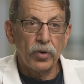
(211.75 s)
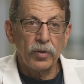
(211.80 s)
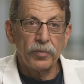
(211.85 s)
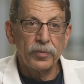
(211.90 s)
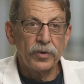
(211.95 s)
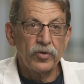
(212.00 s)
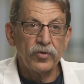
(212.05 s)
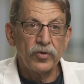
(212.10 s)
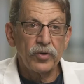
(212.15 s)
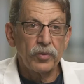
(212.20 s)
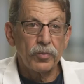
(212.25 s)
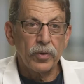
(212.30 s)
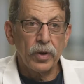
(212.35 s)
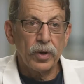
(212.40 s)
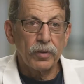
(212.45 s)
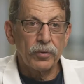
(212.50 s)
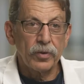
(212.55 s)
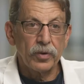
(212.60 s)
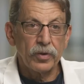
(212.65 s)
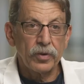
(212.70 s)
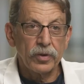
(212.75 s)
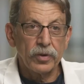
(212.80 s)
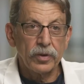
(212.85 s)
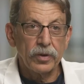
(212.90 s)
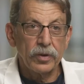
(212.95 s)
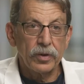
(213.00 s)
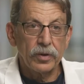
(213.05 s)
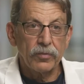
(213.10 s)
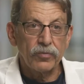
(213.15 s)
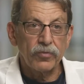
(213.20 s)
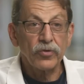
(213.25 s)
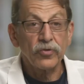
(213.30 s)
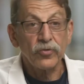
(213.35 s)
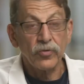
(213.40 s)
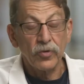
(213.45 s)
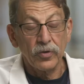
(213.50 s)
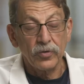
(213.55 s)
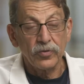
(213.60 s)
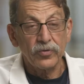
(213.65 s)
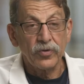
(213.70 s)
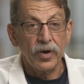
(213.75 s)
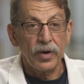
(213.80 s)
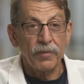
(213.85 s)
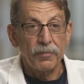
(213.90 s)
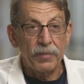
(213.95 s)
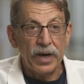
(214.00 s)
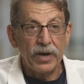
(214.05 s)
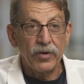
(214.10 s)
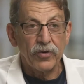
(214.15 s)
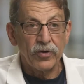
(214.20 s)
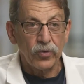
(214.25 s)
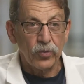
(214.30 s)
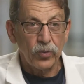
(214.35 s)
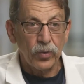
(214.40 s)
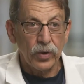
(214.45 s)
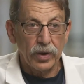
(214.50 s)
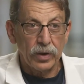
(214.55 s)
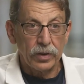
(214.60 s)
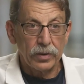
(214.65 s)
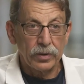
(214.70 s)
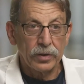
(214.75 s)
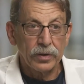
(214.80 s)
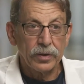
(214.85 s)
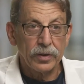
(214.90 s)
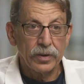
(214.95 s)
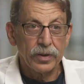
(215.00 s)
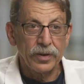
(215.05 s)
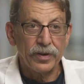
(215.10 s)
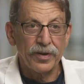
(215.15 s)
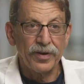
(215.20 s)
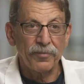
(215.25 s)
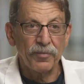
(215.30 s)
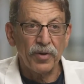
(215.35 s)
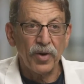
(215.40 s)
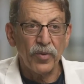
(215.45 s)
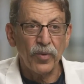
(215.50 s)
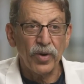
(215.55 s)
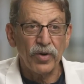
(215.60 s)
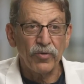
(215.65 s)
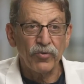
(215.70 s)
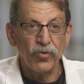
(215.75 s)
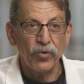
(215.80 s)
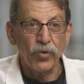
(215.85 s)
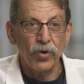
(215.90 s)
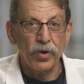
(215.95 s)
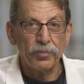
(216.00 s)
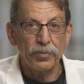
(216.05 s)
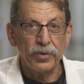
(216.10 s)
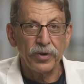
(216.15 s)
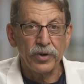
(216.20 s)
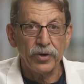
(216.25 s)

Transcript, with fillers: brought me to Santa Barbara, first of all, is that I married well and my wife grew up